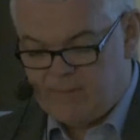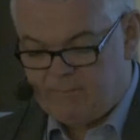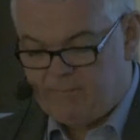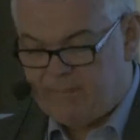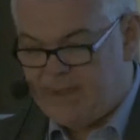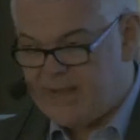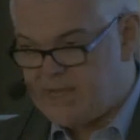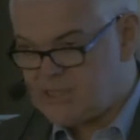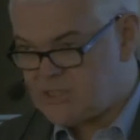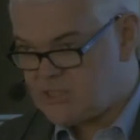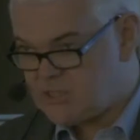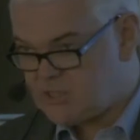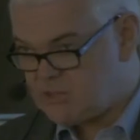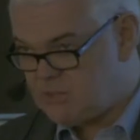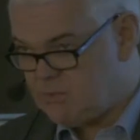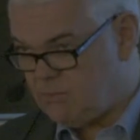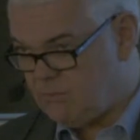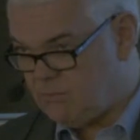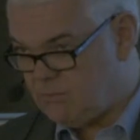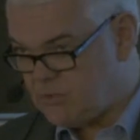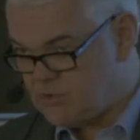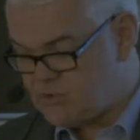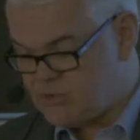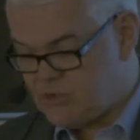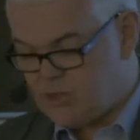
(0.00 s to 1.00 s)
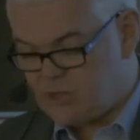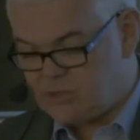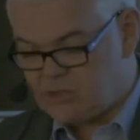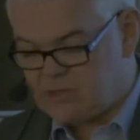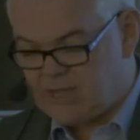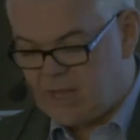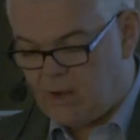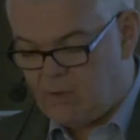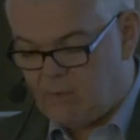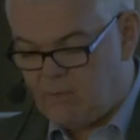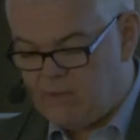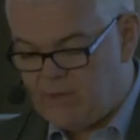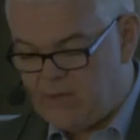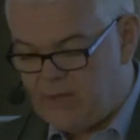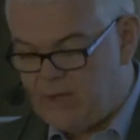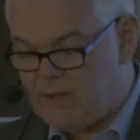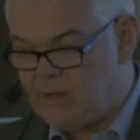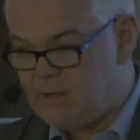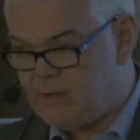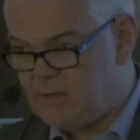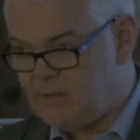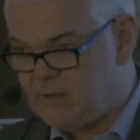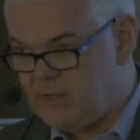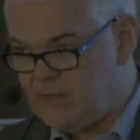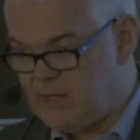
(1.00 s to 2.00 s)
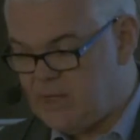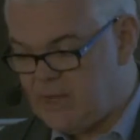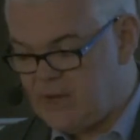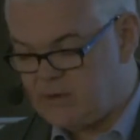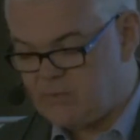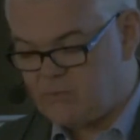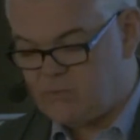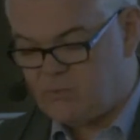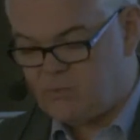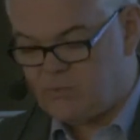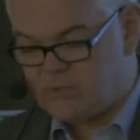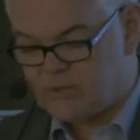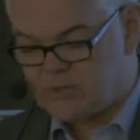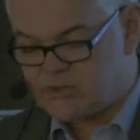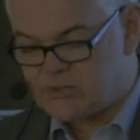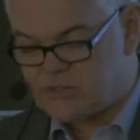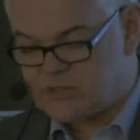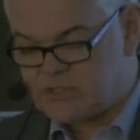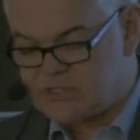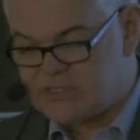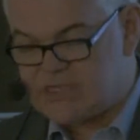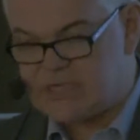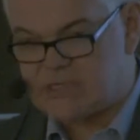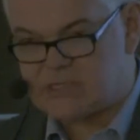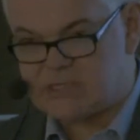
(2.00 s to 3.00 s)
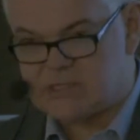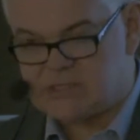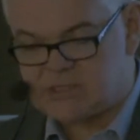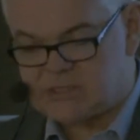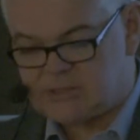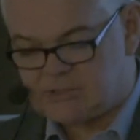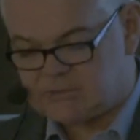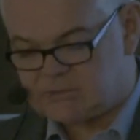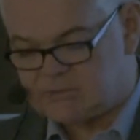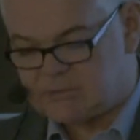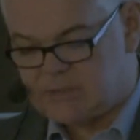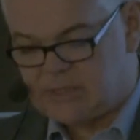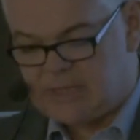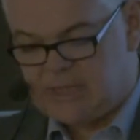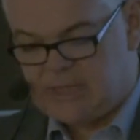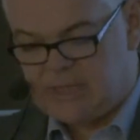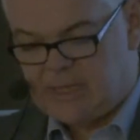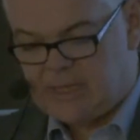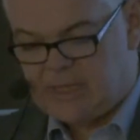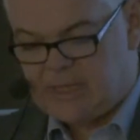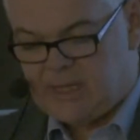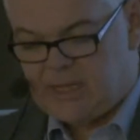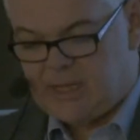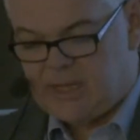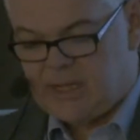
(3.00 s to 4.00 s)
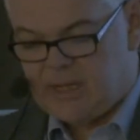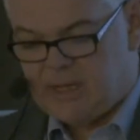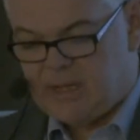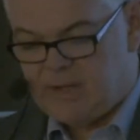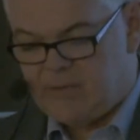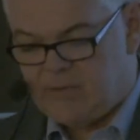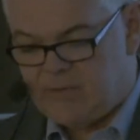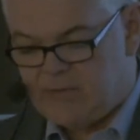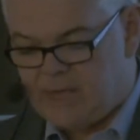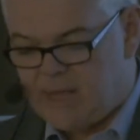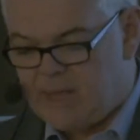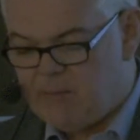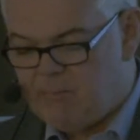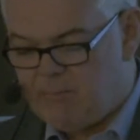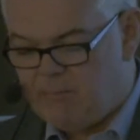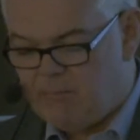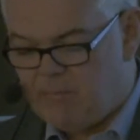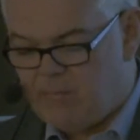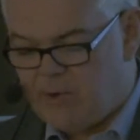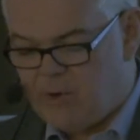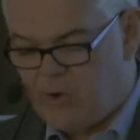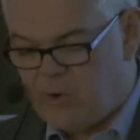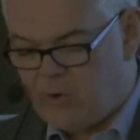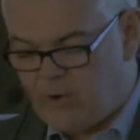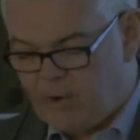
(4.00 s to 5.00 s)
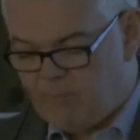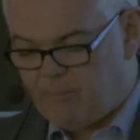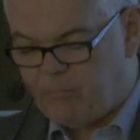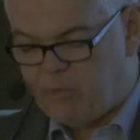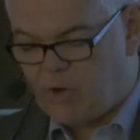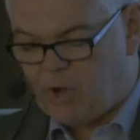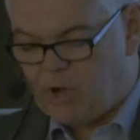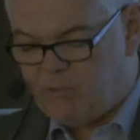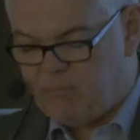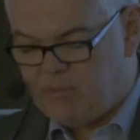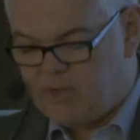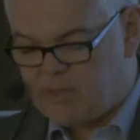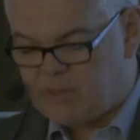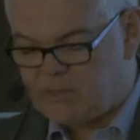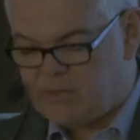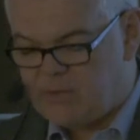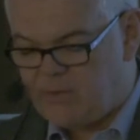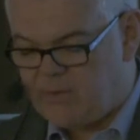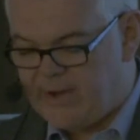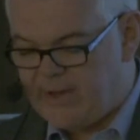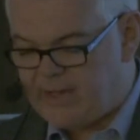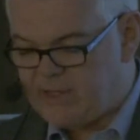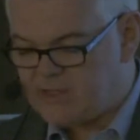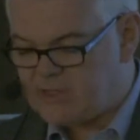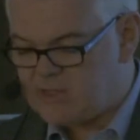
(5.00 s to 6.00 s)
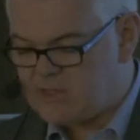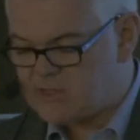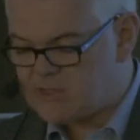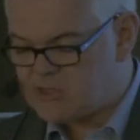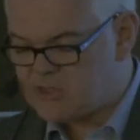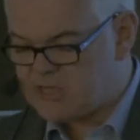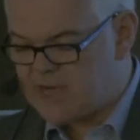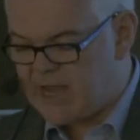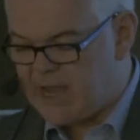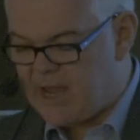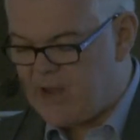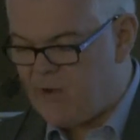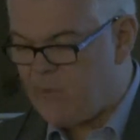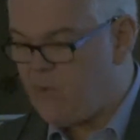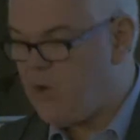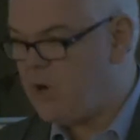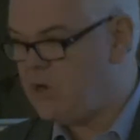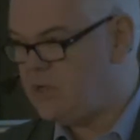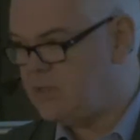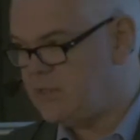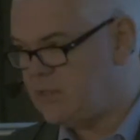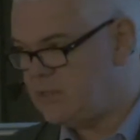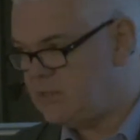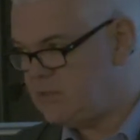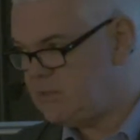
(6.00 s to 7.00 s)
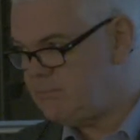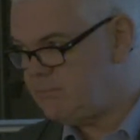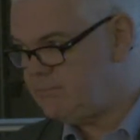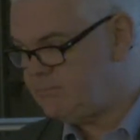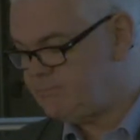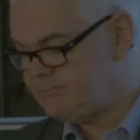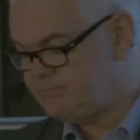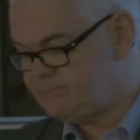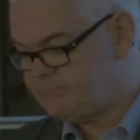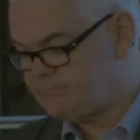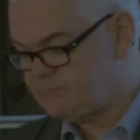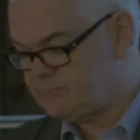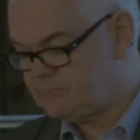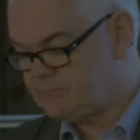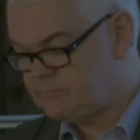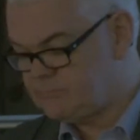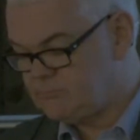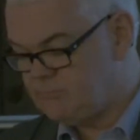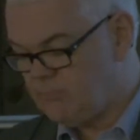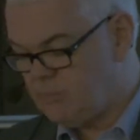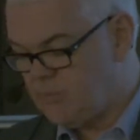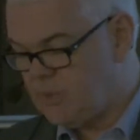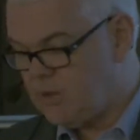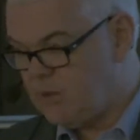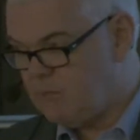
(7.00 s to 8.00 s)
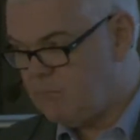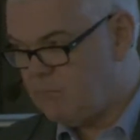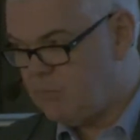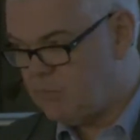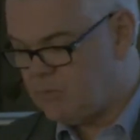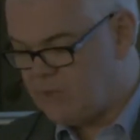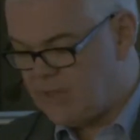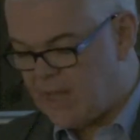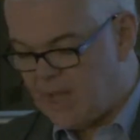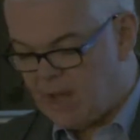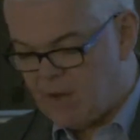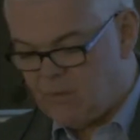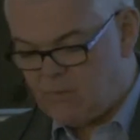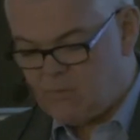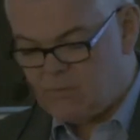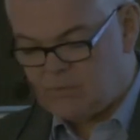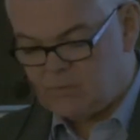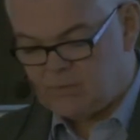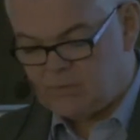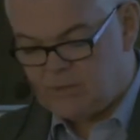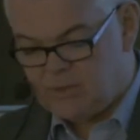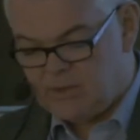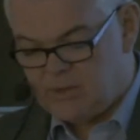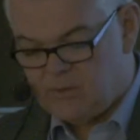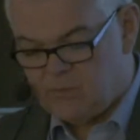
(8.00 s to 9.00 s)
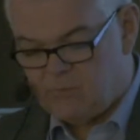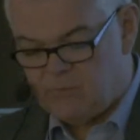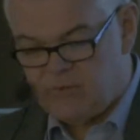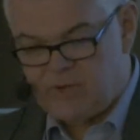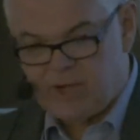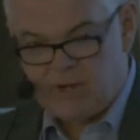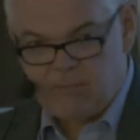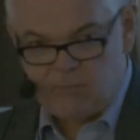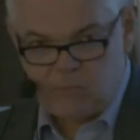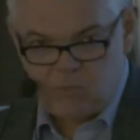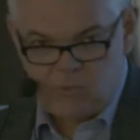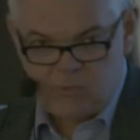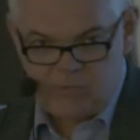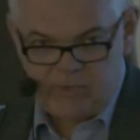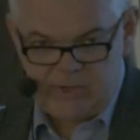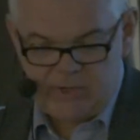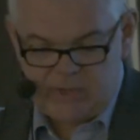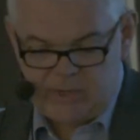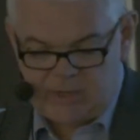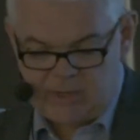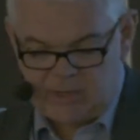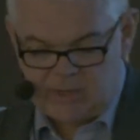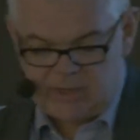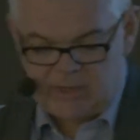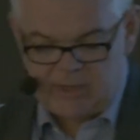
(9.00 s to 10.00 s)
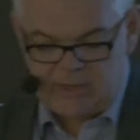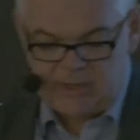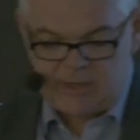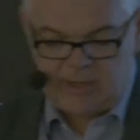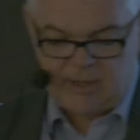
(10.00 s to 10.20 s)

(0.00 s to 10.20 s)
the base was shut down in the year 2006, the unemployment rate skyrocketed. But now we are moving in